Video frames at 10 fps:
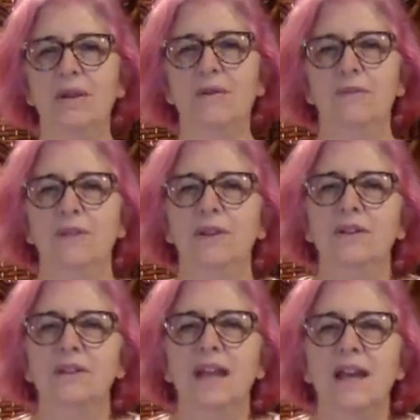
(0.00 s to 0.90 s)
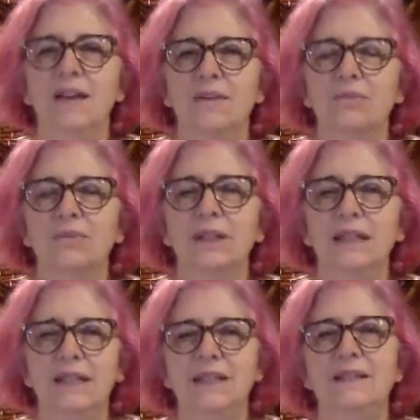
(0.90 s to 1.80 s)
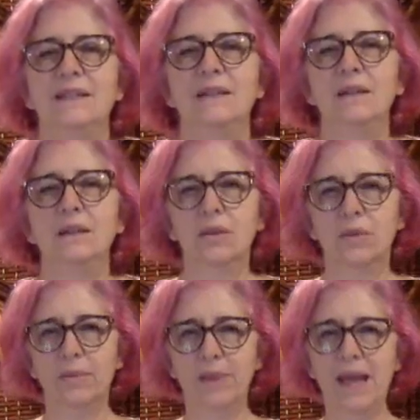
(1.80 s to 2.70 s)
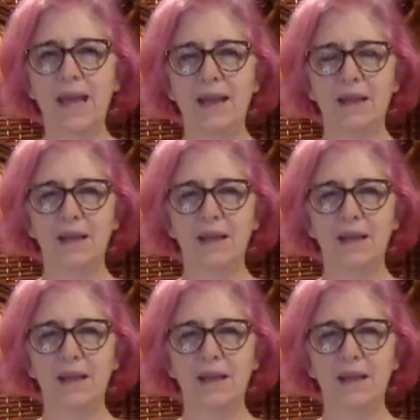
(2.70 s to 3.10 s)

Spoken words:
Feel that release in the lower back.